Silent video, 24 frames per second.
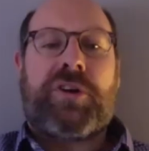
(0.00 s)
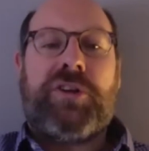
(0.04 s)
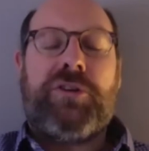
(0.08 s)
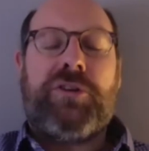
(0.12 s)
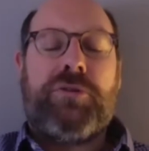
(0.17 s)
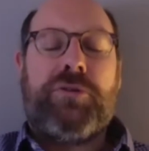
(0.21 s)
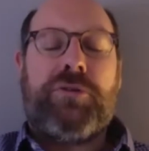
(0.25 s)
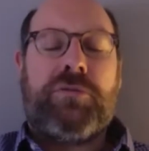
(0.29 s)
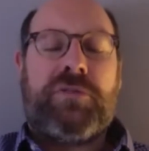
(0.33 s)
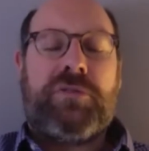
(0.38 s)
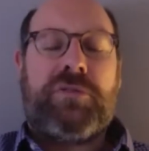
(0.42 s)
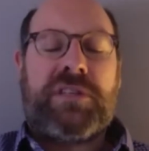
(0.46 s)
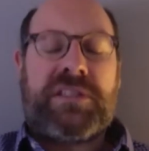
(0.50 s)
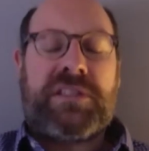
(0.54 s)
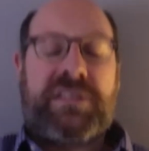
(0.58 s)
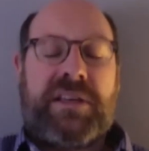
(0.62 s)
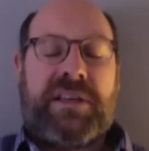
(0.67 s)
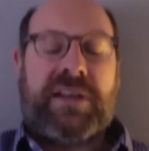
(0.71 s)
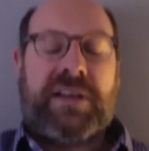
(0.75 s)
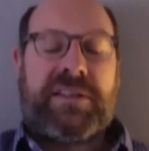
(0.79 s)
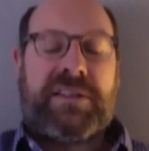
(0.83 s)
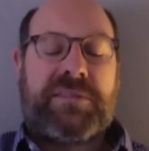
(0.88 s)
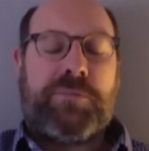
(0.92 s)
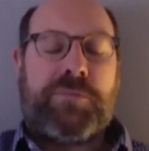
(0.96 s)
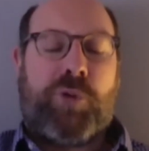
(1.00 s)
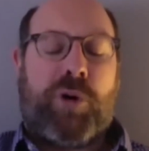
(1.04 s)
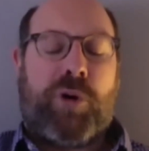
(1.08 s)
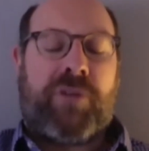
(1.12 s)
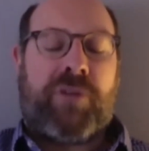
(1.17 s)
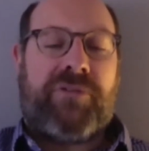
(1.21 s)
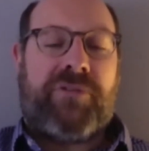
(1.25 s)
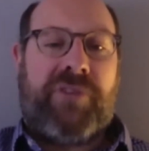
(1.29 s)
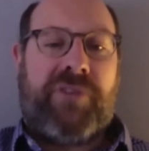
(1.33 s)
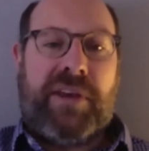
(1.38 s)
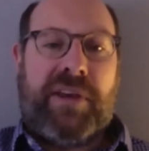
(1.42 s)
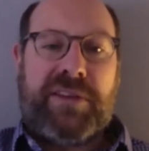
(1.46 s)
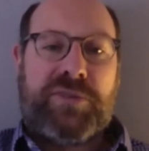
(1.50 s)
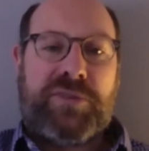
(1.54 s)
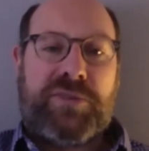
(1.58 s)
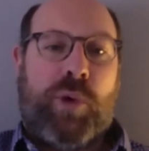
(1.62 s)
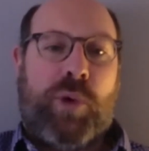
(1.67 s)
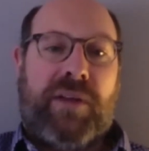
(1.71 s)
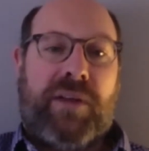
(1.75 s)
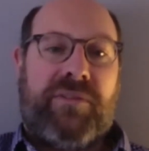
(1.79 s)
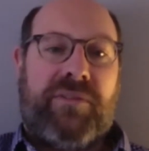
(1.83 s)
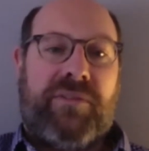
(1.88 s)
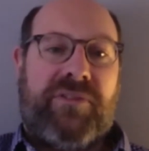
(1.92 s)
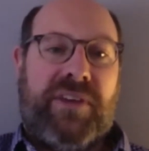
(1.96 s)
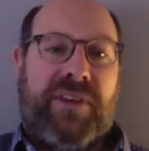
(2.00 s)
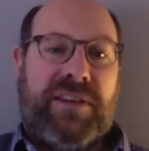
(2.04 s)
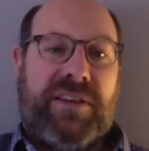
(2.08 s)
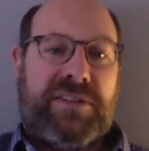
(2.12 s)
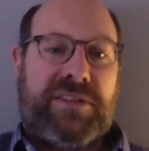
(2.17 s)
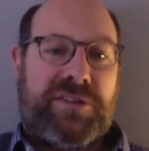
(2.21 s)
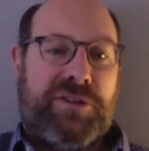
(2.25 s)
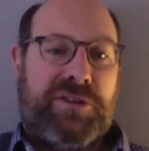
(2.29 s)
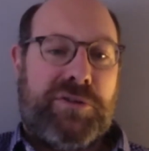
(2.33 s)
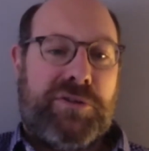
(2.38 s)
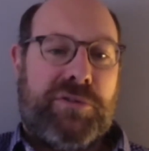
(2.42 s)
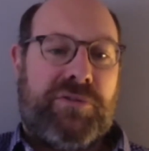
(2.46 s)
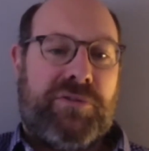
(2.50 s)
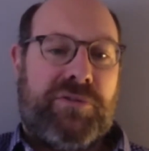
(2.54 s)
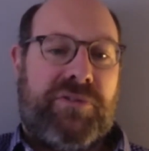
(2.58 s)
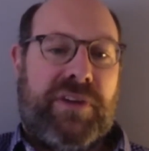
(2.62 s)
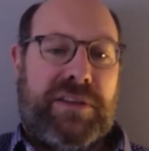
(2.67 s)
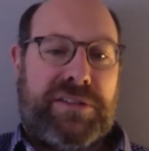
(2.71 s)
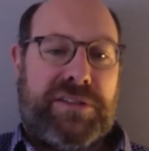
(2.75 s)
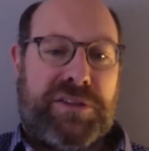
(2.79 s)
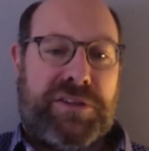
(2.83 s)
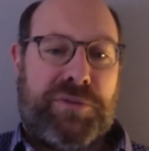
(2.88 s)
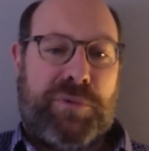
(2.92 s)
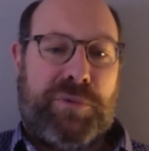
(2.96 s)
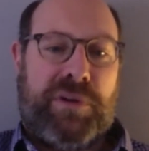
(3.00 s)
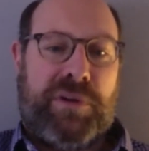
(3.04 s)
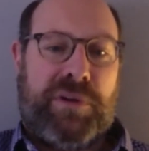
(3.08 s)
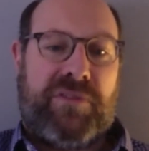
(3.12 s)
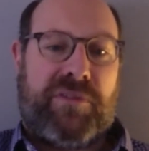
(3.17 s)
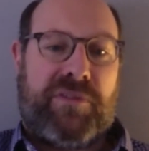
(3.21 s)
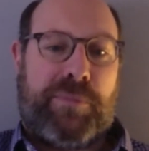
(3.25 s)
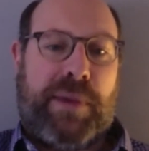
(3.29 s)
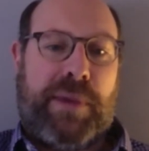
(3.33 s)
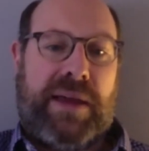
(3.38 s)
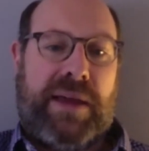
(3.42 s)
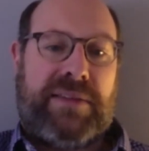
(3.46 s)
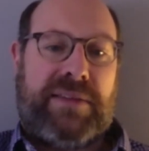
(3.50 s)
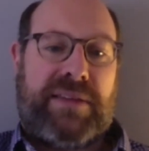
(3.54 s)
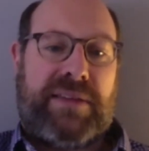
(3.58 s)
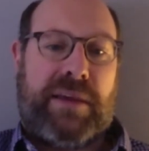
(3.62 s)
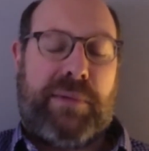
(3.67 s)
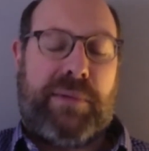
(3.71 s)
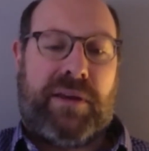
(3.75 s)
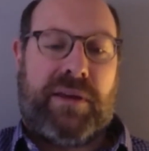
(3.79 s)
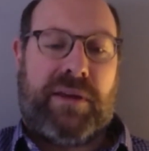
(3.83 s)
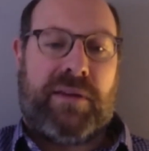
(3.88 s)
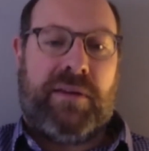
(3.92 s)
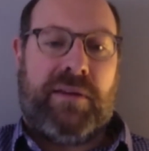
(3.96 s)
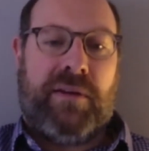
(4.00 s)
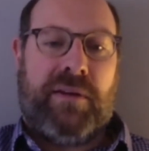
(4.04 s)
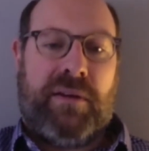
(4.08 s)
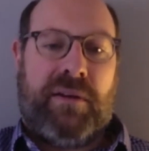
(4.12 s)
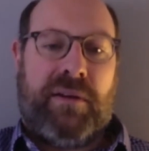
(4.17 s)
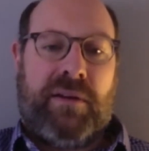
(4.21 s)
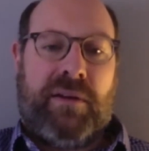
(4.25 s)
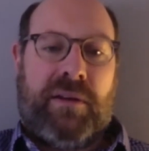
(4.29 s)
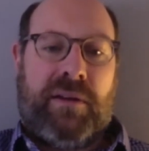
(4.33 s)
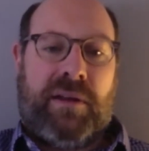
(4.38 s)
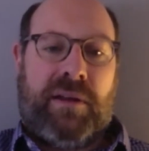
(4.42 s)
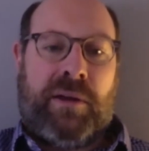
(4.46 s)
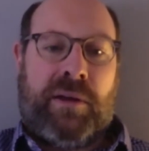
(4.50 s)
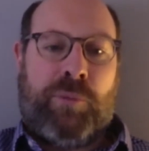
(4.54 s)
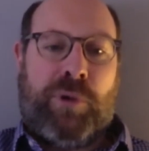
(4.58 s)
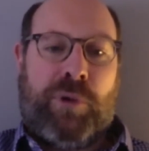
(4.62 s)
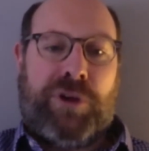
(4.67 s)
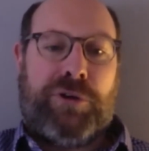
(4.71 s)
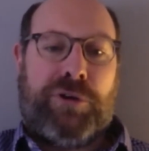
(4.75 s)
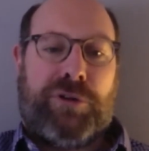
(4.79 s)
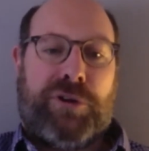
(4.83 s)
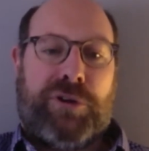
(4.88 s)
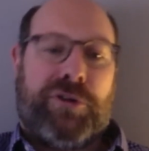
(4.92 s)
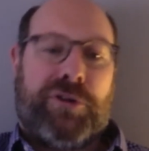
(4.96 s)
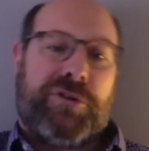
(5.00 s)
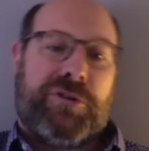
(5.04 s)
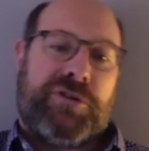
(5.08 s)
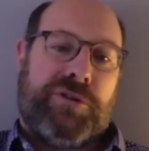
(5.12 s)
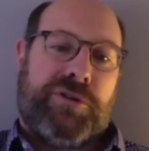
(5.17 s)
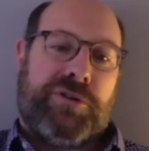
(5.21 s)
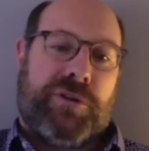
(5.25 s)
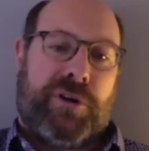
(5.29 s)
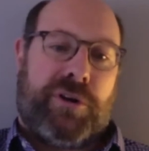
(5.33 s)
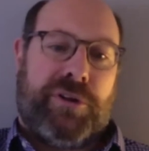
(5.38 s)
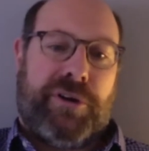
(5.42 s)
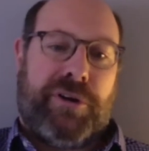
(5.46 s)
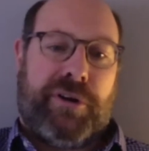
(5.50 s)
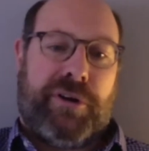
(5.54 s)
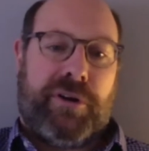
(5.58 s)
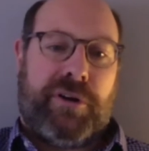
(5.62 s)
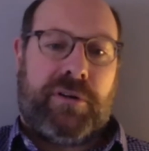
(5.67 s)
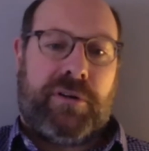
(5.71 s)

you discuss more phase 1, phase 2 and phase 3 of the pandemic what you alluded to earlier?